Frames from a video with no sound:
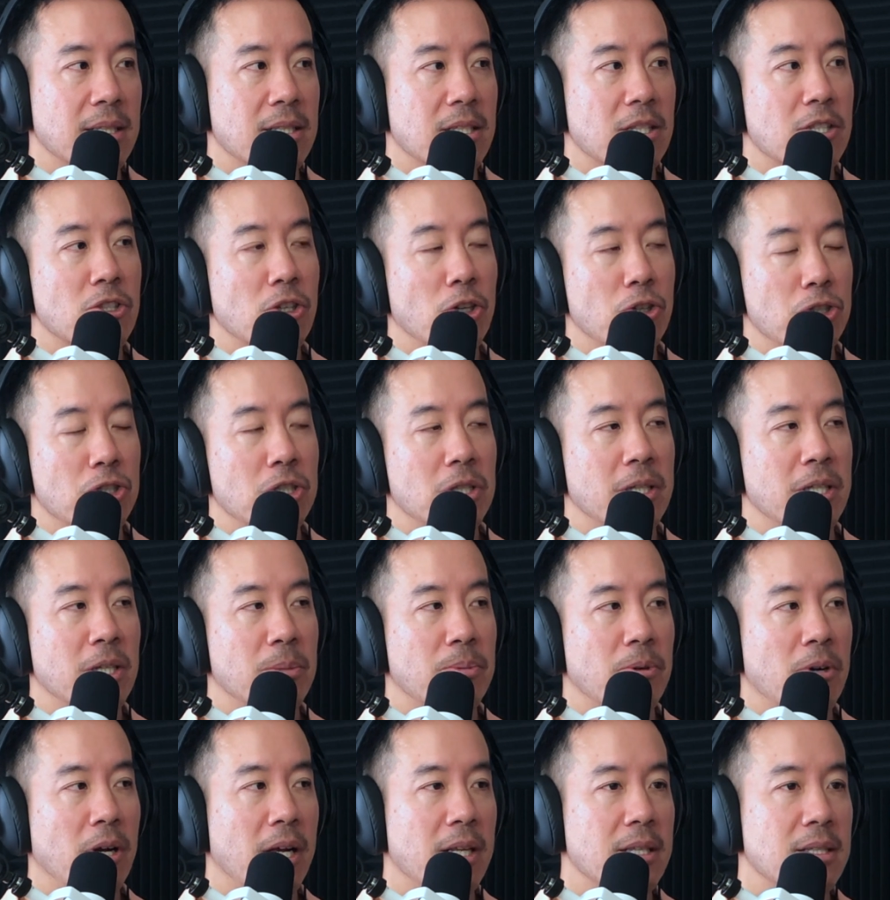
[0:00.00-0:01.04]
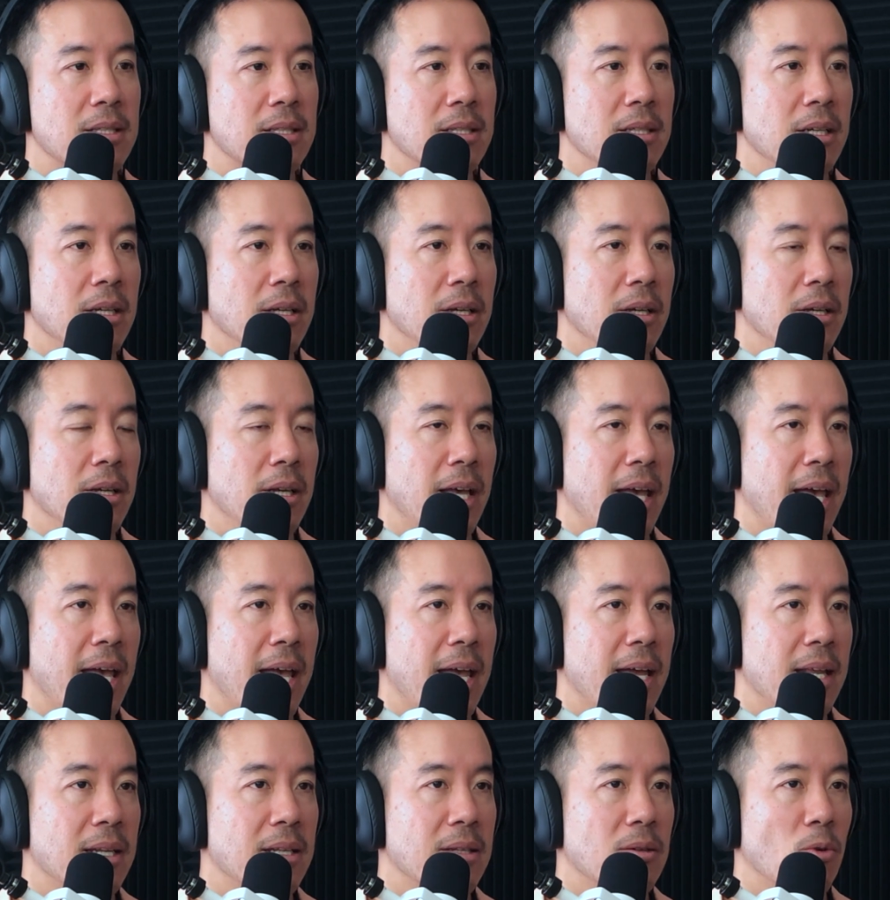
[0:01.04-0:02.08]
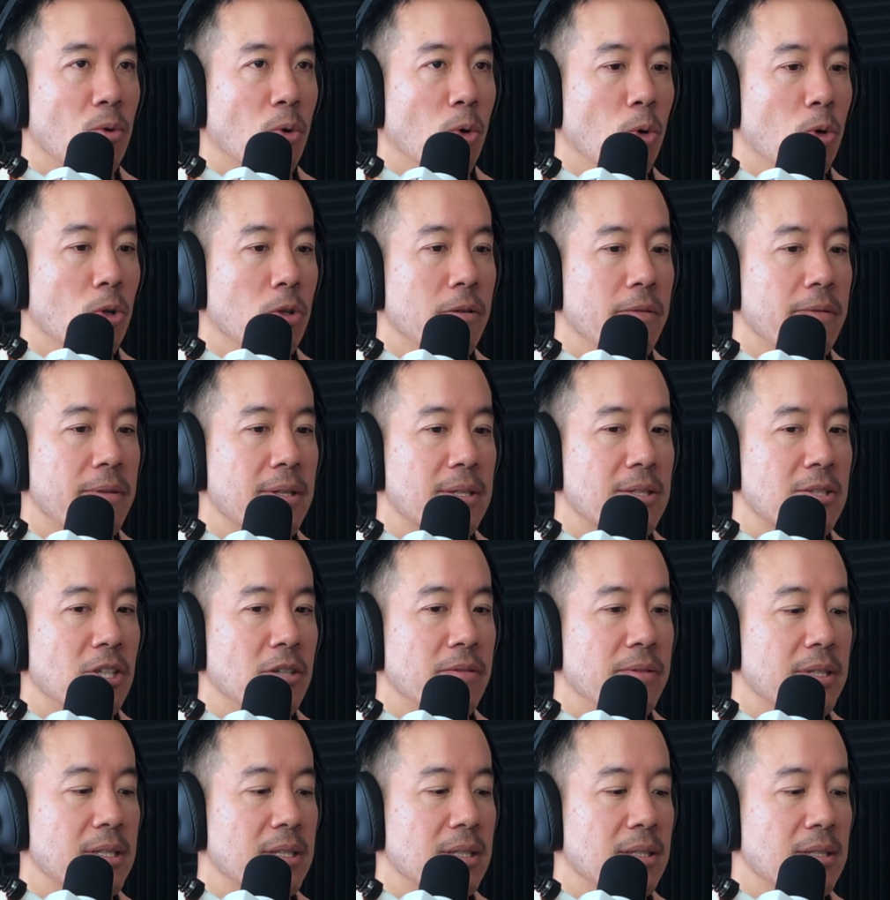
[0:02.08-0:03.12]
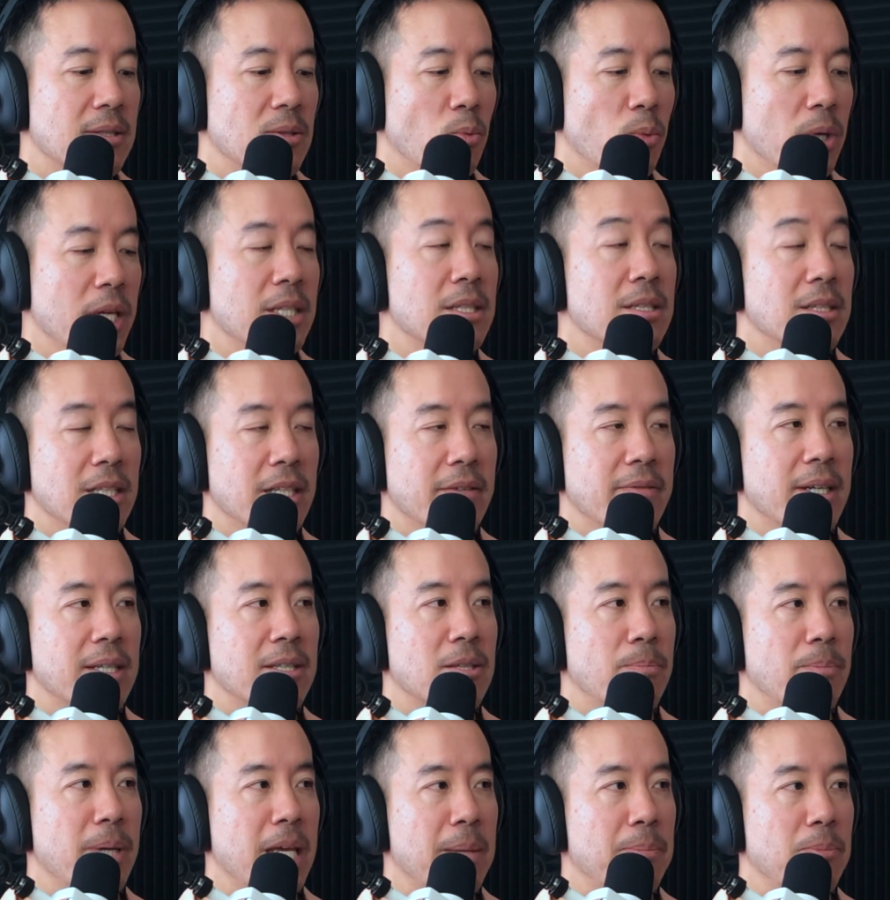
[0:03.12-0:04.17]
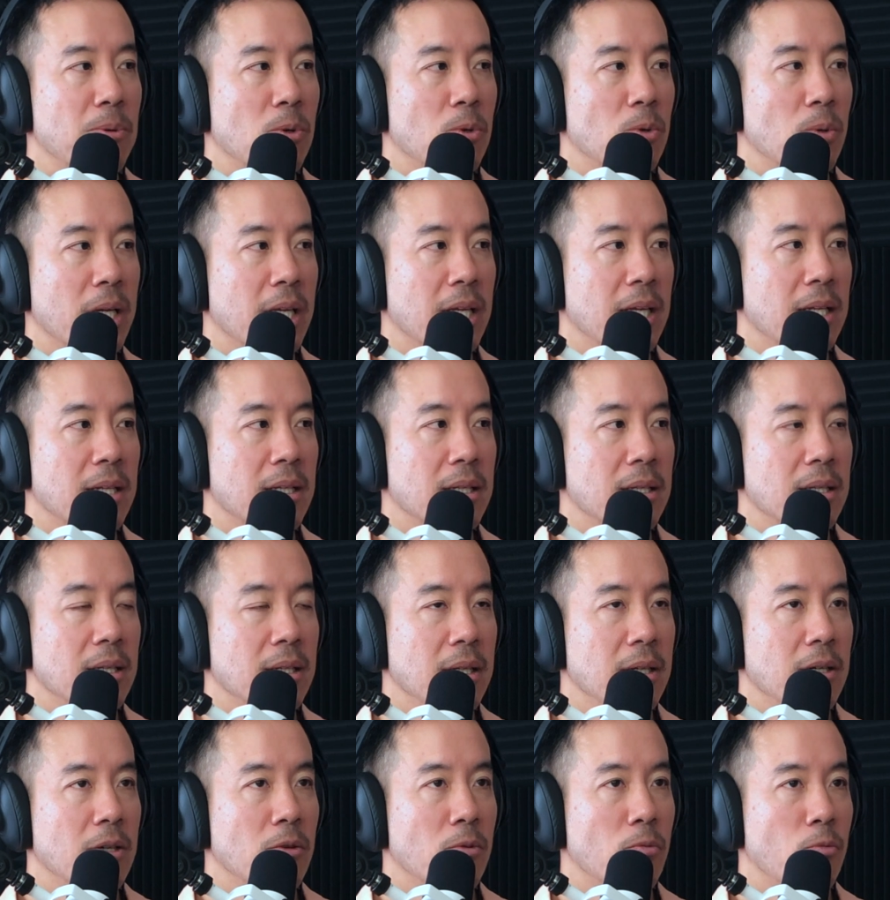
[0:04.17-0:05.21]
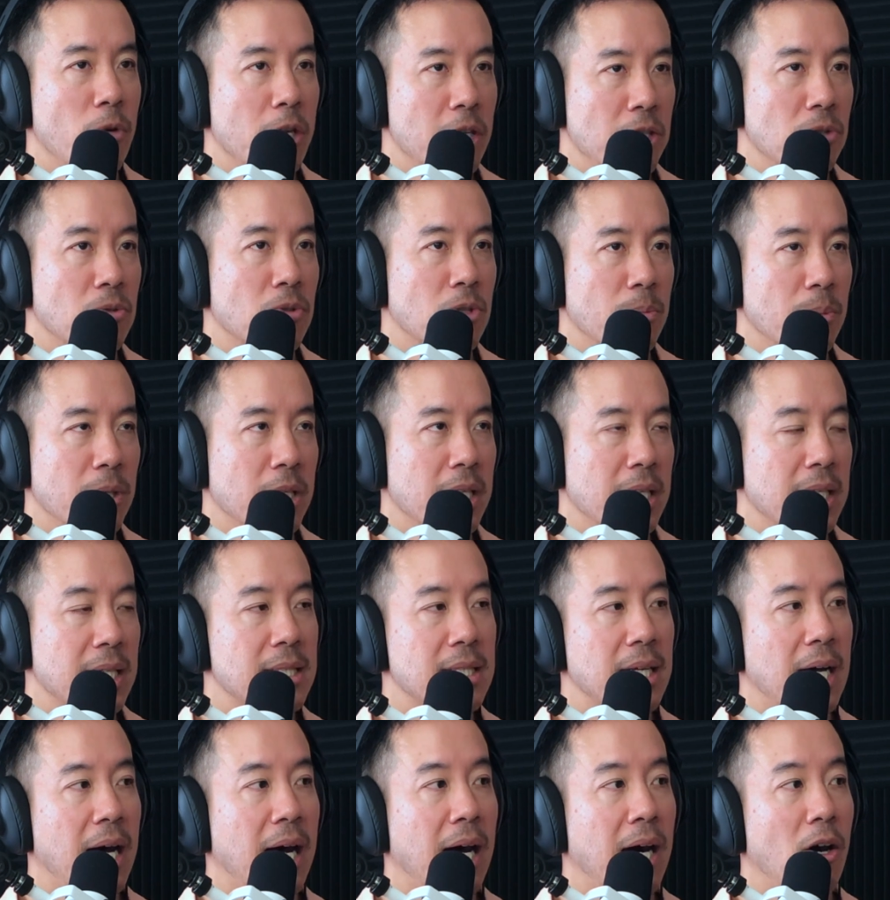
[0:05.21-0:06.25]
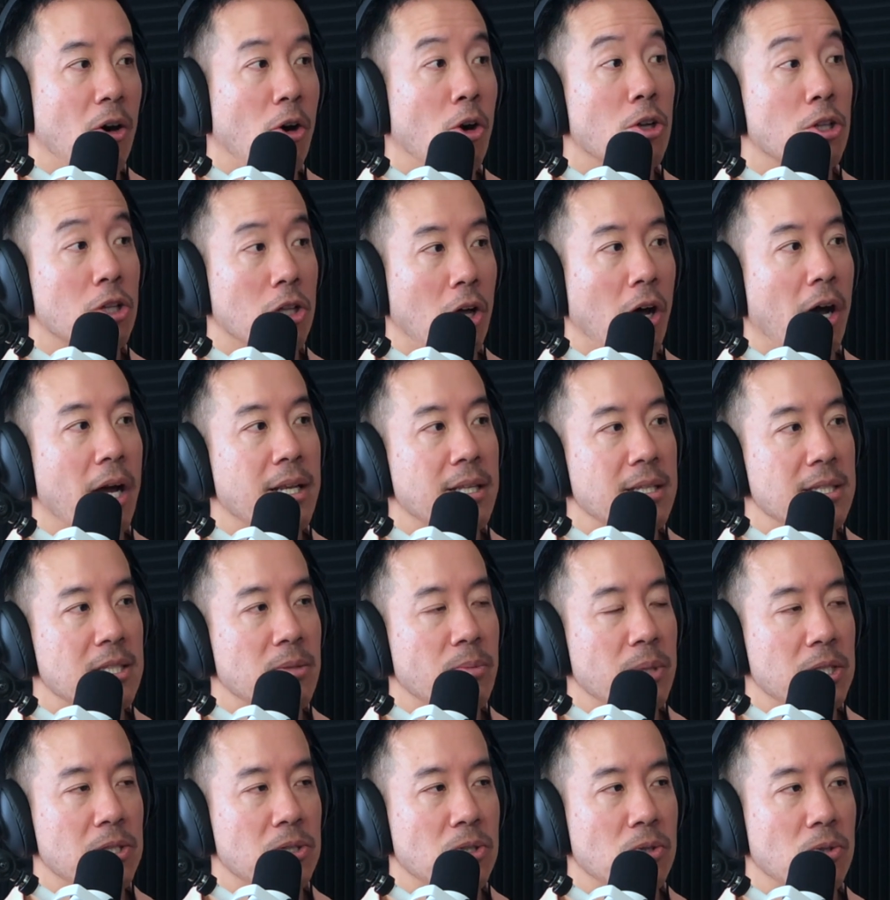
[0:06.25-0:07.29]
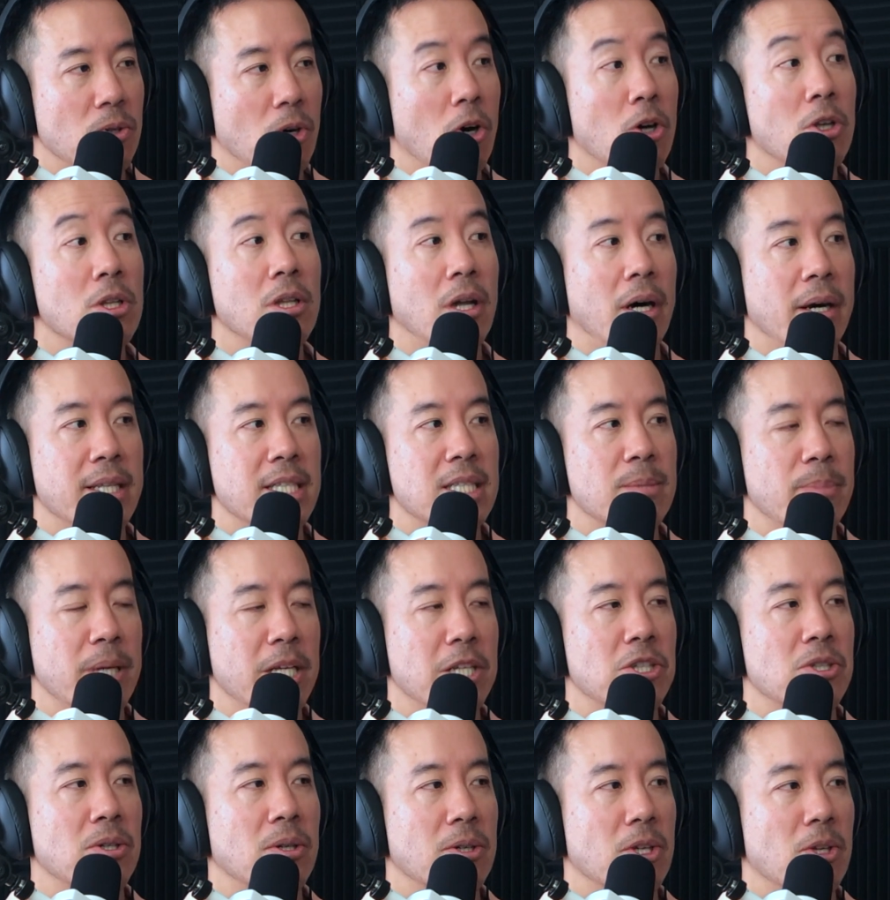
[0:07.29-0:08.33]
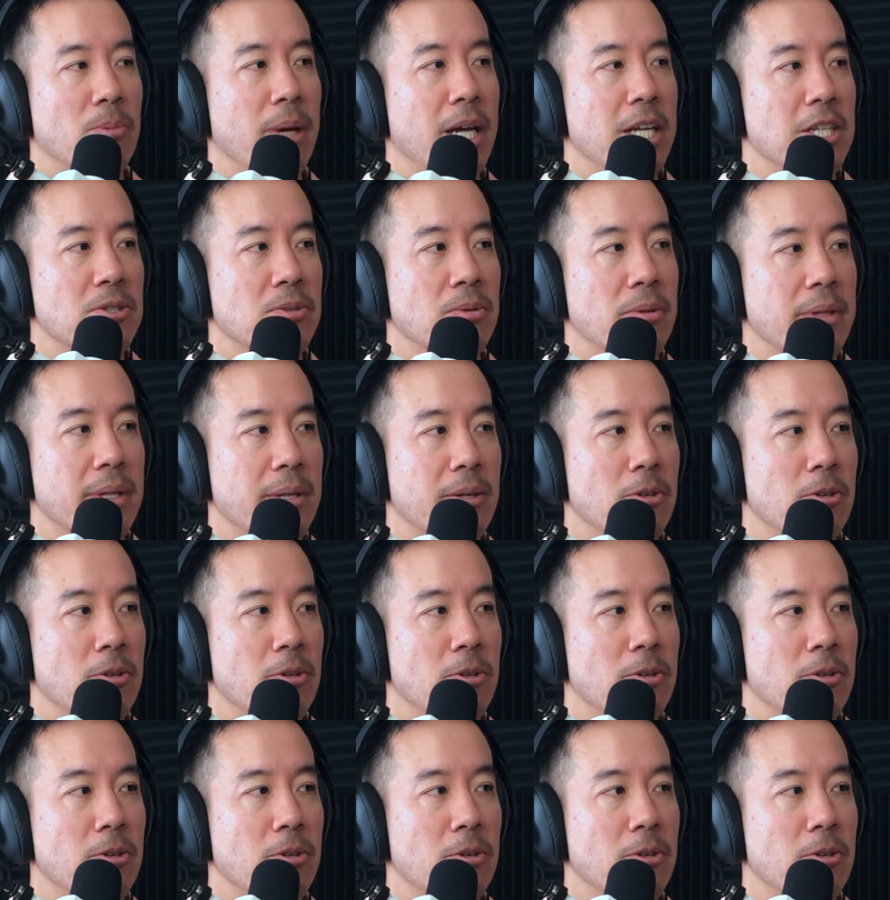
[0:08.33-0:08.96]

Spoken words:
It's a social enterprise, and all of the services that we deliver to people in regional communities are online. So we do online speech and occupational